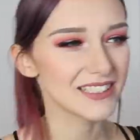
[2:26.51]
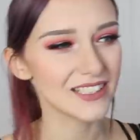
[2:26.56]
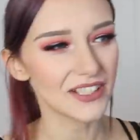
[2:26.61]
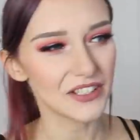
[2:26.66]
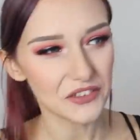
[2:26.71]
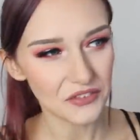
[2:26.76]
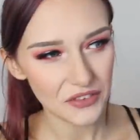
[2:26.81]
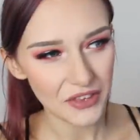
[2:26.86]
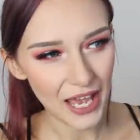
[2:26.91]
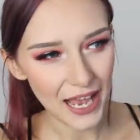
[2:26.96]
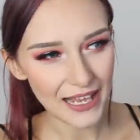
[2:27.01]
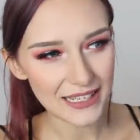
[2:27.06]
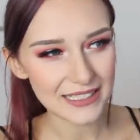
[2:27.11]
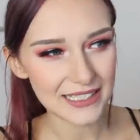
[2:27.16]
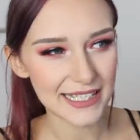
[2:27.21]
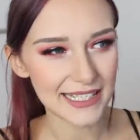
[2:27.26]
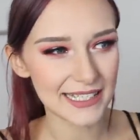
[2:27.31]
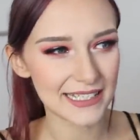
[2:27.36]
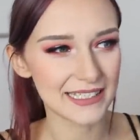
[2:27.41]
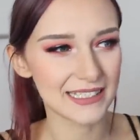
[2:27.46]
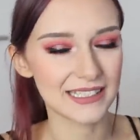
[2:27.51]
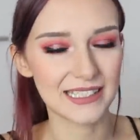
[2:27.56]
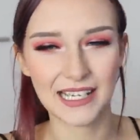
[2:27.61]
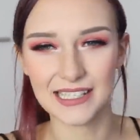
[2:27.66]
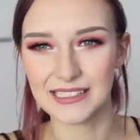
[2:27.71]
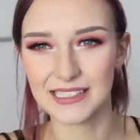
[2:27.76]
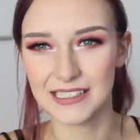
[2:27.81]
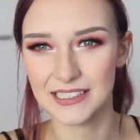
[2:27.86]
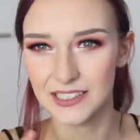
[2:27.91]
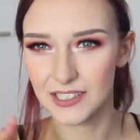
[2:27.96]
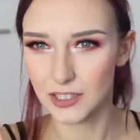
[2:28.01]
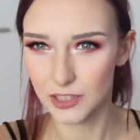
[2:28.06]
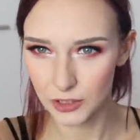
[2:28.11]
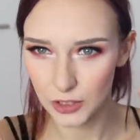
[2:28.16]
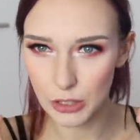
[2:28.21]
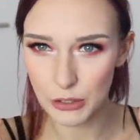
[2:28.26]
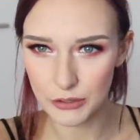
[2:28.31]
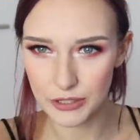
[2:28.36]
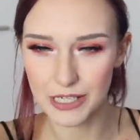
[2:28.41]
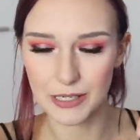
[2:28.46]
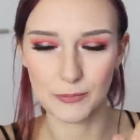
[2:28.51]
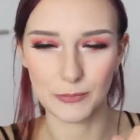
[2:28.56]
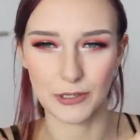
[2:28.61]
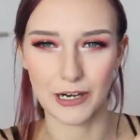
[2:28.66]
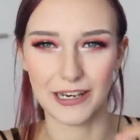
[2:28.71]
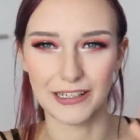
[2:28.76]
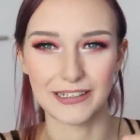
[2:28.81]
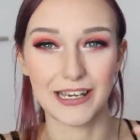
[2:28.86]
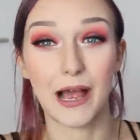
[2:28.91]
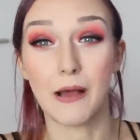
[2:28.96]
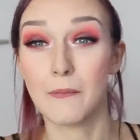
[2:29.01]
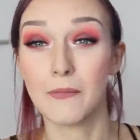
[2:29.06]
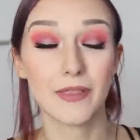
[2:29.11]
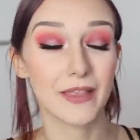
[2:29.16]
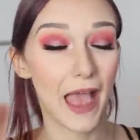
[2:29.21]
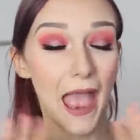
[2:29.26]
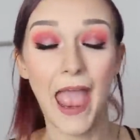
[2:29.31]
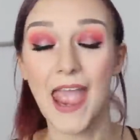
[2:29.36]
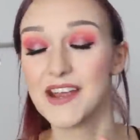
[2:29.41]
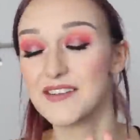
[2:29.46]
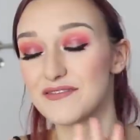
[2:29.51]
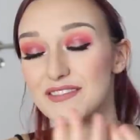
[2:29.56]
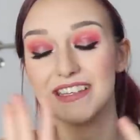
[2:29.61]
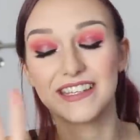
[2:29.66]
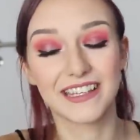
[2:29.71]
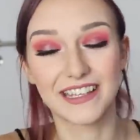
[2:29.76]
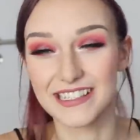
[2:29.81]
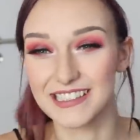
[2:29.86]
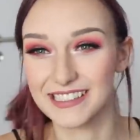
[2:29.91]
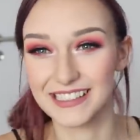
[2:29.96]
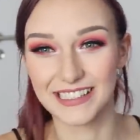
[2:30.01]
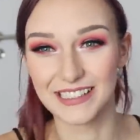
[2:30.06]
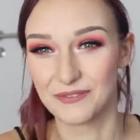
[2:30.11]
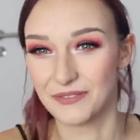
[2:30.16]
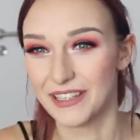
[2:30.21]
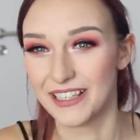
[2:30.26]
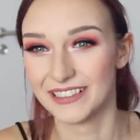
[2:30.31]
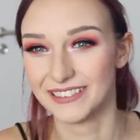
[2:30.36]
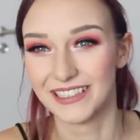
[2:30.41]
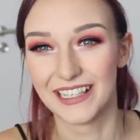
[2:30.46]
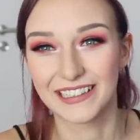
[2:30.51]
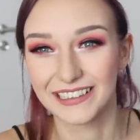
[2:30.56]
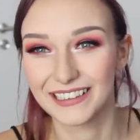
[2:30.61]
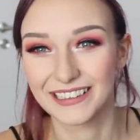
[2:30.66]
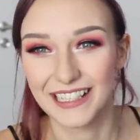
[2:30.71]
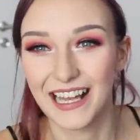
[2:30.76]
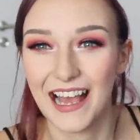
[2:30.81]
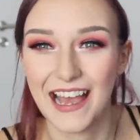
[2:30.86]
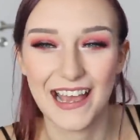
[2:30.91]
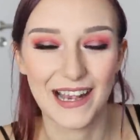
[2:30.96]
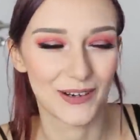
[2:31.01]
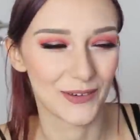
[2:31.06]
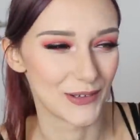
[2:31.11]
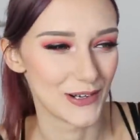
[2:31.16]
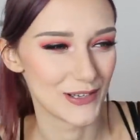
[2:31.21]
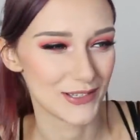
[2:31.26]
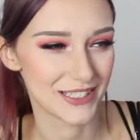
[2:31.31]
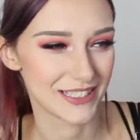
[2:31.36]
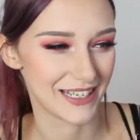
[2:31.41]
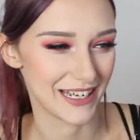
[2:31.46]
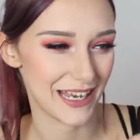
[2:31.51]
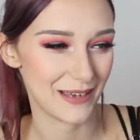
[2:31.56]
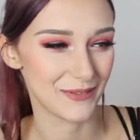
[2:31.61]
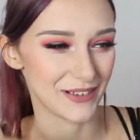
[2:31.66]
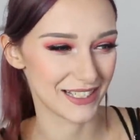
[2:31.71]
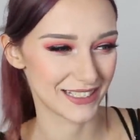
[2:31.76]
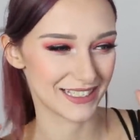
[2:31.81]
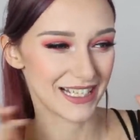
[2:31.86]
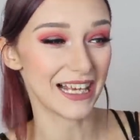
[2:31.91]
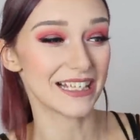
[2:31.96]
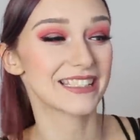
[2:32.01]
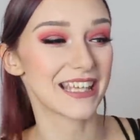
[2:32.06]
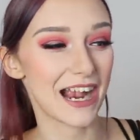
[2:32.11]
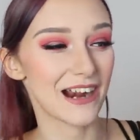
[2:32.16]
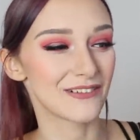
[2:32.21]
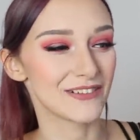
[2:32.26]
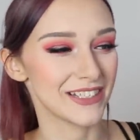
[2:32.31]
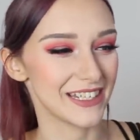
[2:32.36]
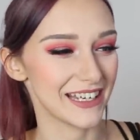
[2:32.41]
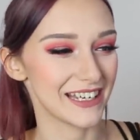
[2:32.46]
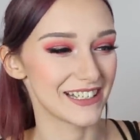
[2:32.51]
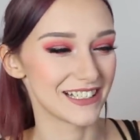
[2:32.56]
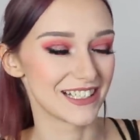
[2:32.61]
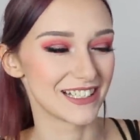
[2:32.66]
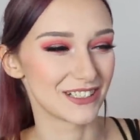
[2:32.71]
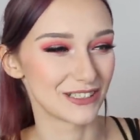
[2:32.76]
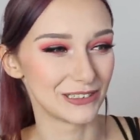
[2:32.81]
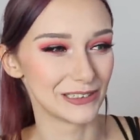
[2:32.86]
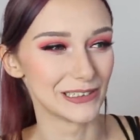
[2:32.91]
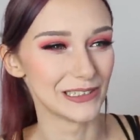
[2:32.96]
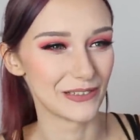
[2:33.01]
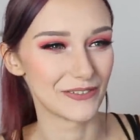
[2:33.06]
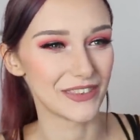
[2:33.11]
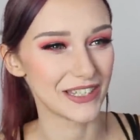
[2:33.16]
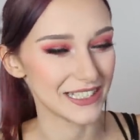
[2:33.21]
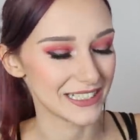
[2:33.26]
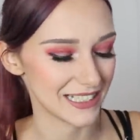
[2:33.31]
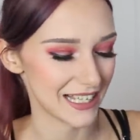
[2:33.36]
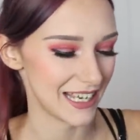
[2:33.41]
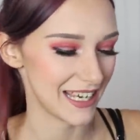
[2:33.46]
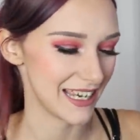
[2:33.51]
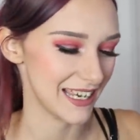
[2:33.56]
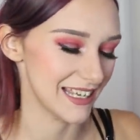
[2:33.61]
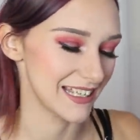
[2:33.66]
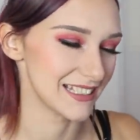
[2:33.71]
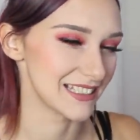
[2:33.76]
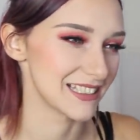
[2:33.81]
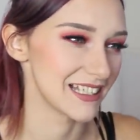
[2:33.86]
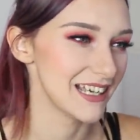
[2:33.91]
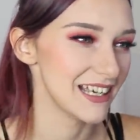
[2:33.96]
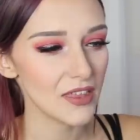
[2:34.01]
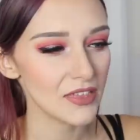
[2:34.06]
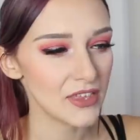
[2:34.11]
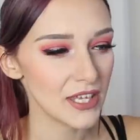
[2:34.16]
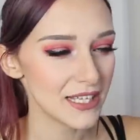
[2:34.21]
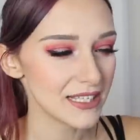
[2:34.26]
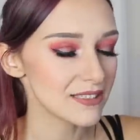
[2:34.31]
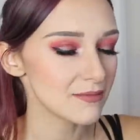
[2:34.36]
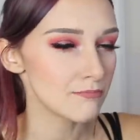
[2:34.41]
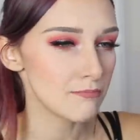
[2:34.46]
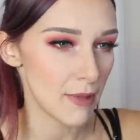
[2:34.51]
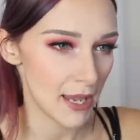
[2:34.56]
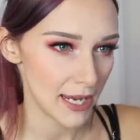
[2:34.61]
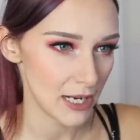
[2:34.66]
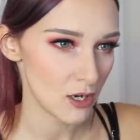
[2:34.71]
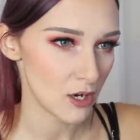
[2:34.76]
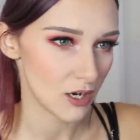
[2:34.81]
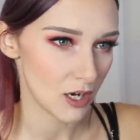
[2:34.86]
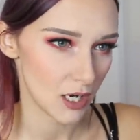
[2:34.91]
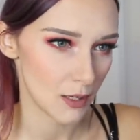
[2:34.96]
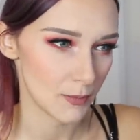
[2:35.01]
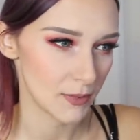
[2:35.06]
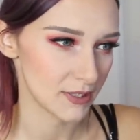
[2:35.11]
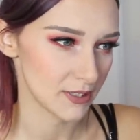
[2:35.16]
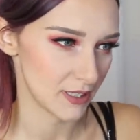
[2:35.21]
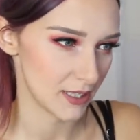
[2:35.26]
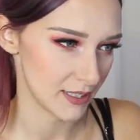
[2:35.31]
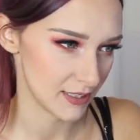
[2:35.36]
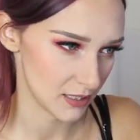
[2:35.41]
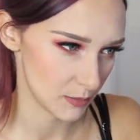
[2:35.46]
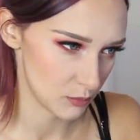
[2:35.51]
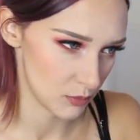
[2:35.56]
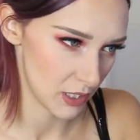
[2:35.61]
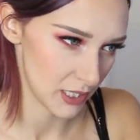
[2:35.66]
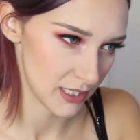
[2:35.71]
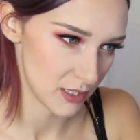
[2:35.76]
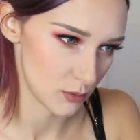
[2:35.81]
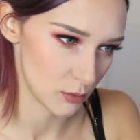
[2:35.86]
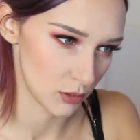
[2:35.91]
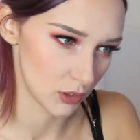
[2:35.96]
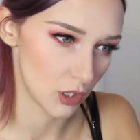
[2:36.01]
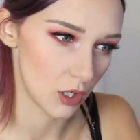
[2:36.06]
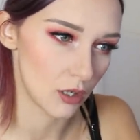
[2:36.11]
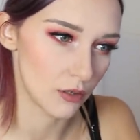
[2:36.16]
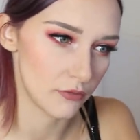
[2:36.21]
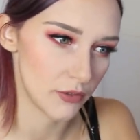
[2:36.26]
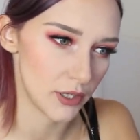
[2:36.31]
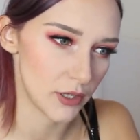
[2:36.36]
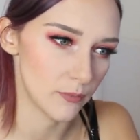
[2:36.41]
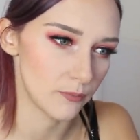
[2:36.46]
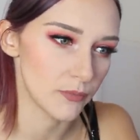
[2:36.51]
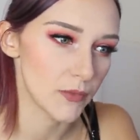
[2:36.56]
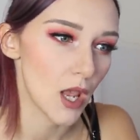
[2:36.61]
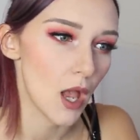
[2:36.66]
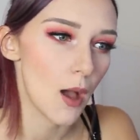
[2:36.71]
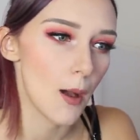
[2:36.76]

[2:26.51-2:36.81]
So that's his that's his clothing brand. I mean everything is gonna be in like little air quotes today because that's how ridiculous all of this is. This may not come as a surprise to a lot of you,